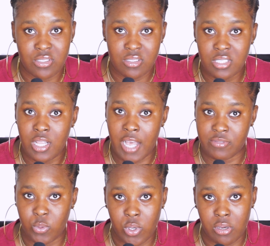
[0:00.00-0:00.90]
you still have
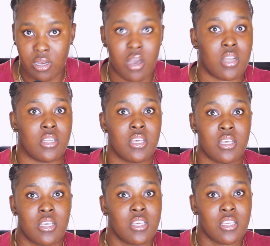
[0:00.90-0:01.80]
to work on
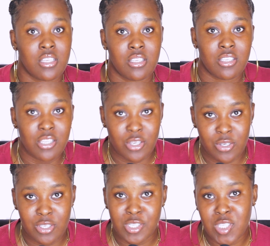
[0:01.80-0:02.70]
you
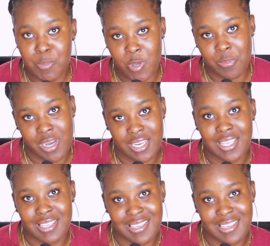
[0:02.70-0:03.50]
know your summer body